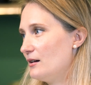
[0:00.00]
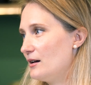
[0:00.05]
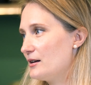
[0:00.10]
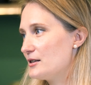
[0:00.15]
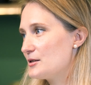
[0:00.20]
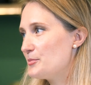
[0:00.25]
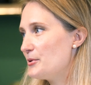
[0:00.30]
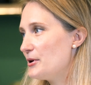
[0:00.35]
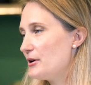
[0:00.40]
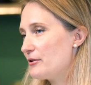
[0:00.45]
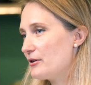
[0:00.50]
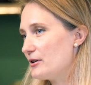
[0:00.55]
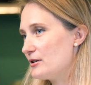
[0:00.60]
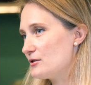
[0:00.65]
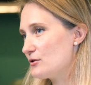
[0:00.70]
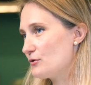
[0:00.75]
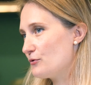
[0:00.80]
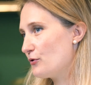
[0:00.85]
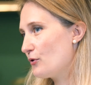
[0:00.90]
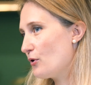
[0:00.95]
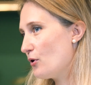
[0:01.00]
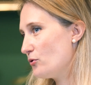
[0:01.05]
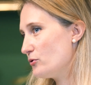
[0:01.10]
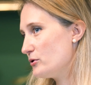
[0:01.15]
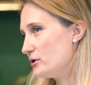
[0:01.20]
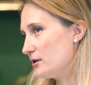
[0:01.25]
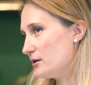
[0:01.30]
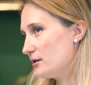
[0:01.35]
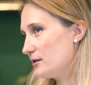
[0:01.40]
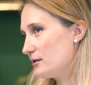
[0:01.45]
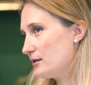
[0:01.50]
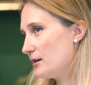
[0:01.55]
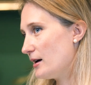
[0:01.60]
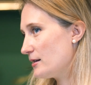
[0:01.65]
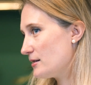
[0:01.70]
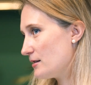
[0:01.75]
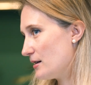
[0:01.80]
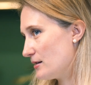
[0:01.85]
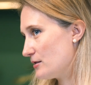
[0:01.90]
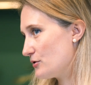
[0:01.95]
experience of coding
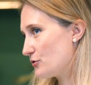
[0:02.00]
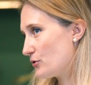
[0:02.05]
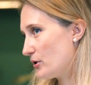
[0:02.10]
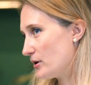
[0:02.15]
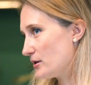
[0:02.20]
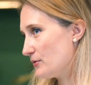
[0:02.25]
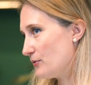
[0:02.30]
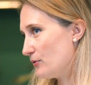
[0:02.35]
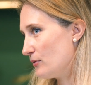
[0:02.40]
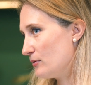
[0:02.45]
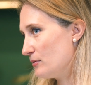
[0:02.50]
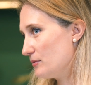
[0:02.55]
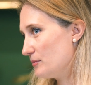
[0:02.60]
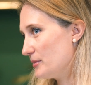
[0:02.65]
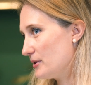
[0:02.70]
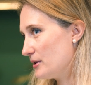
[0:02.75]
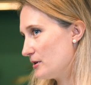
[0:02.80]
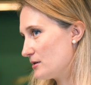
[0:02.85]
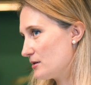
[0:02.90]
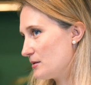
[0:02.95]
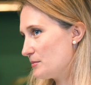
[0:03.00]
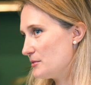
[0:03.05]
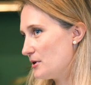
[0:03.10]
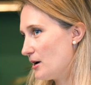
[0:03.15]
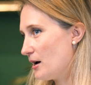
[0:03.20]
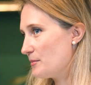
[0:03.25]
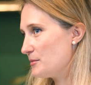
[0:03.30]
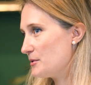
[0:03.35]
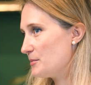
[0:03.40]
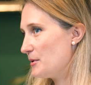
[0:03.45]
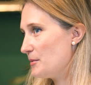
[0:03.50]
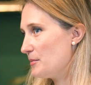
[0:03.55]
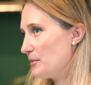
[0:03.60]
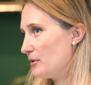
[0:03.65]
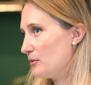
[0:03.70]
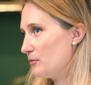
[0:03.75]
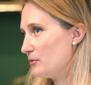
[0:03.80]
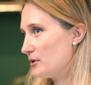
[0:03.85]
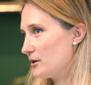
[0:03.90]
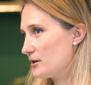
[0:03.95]
not that stressful, because sometimes
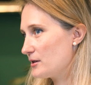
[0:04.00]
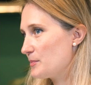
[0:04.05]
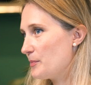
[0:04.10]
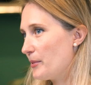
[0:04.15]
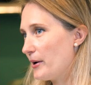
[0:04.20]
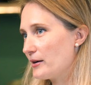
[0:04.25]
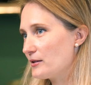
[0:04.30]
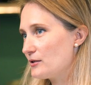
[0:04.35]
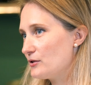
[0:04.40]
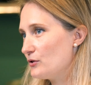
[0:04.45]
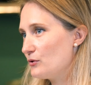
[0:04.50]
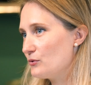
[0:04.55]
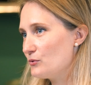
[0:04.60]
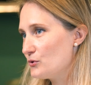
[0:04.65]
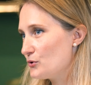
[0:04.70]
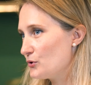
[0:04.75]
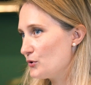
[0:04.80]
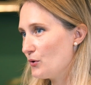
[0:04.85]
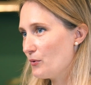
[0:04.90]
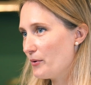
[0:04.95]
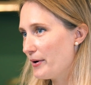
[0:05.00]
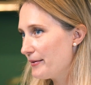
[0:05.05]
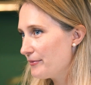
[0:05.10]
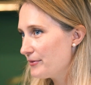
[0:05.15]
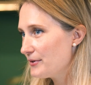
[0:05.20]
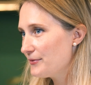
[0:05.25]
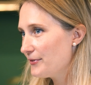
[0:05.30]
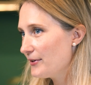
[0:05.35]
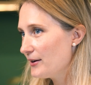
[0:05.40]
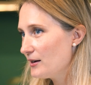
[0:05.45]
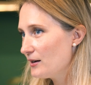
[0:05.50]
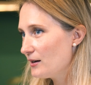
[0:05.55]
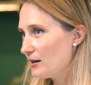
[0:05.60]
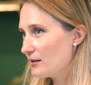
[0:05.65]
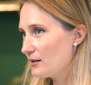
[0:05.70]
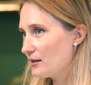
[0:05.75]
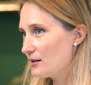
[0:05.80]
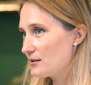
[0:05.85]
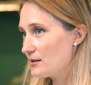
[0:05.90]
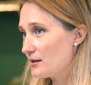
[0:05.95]
people would expect you to know everything,
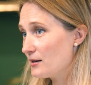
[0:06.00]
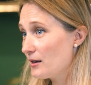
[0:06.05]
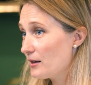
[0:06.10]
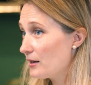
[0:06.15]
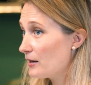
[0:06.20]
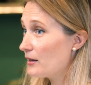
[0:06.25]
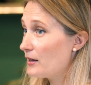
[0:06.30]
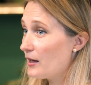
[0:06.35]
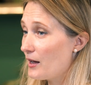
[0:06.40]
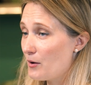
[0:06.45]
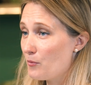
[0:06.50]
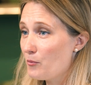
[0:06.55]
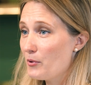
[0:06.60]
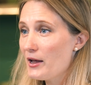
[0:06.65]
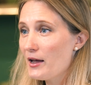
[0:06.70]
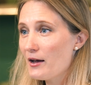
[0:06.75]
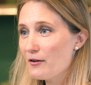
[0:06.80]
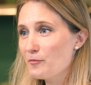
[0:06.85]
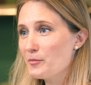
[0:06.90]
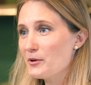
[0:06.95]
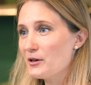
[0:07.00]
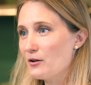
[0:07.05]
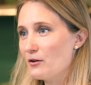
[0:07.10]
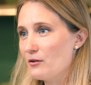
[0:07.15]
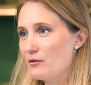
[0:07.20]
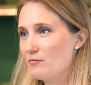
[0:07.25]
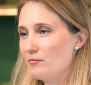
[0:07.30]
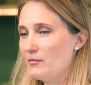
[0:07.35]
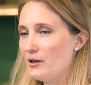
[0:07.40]
and they said, yeah, we have been